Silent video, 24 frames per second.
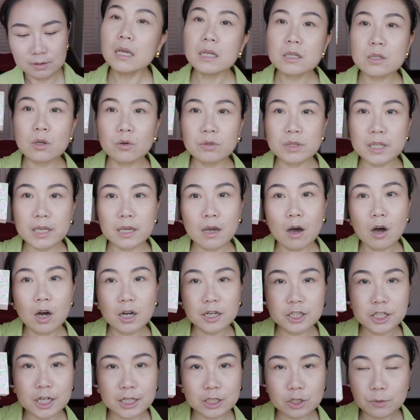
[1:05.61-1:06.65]
So the
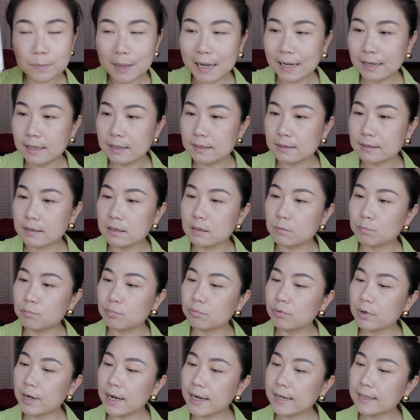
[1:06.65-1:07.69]
eyeshadow palettes, the
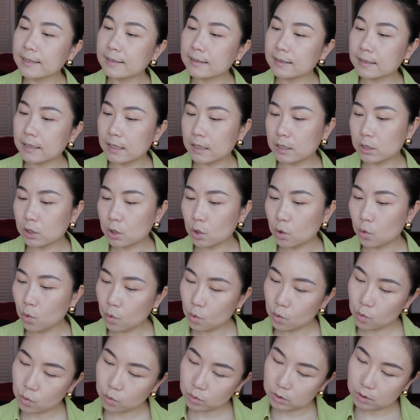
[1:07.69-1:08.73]
brand is
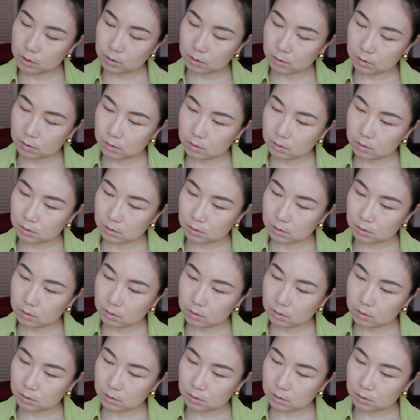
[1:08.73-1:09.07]
called